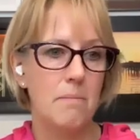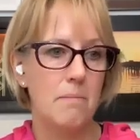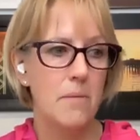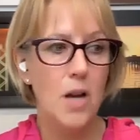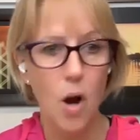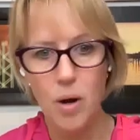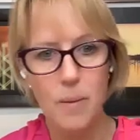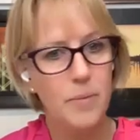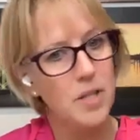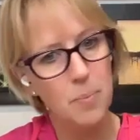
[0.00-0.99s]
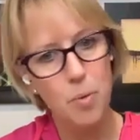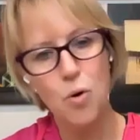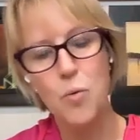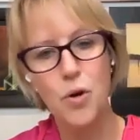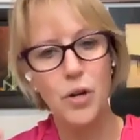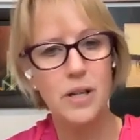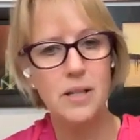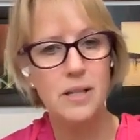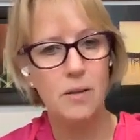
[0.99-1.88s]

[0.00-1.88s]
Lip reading: know him, the support workers,